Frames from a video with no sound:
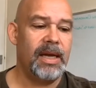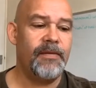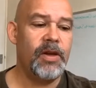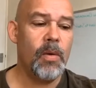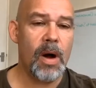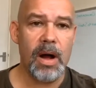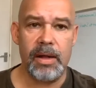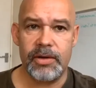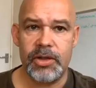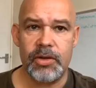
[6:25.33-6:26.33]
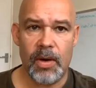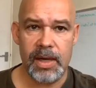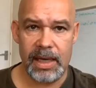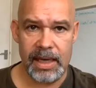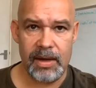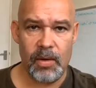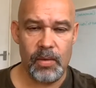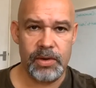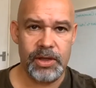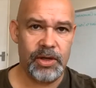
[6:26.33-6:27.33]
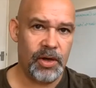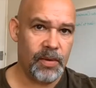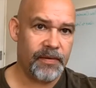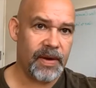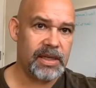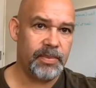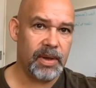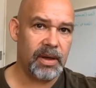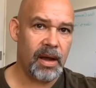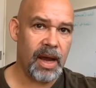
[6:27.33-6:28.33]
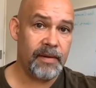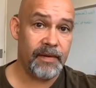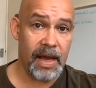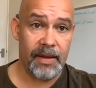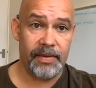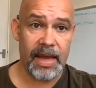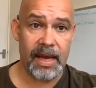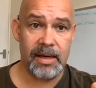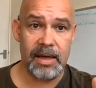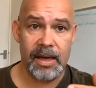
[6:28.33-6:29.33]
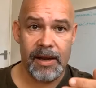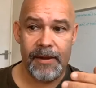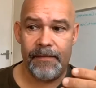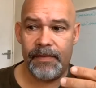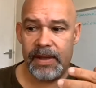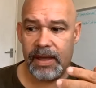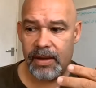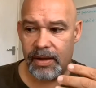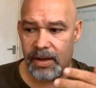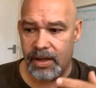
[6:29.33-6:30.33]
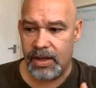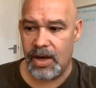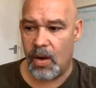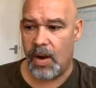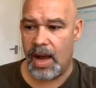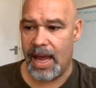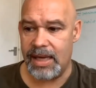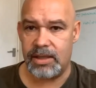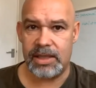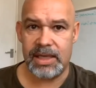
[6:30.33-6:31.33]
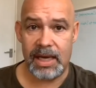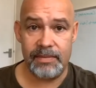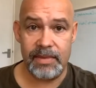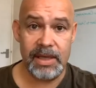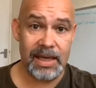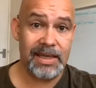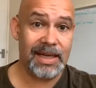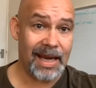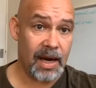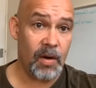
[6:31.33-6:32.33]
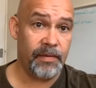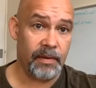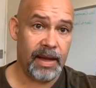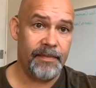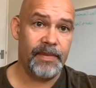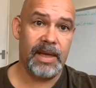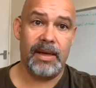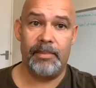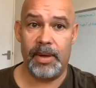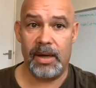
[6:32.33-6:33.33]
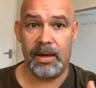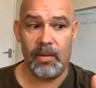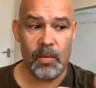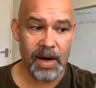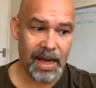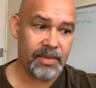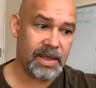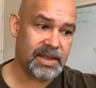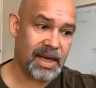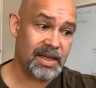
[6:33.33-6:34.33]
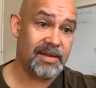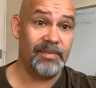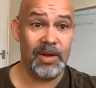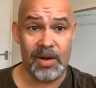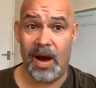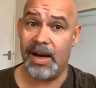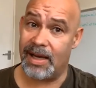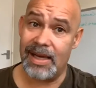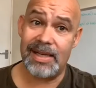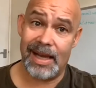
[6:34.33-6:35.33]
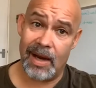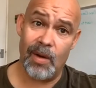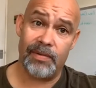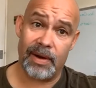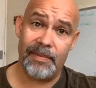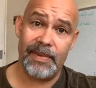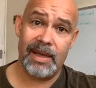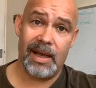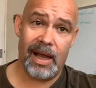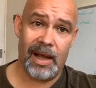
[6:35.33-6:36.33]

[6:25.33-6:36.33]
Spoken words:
if you are struggling to do a Facebook Live, then, you know, I hate to say you need to get over it, but what I am going to say is you kind of need to get over it.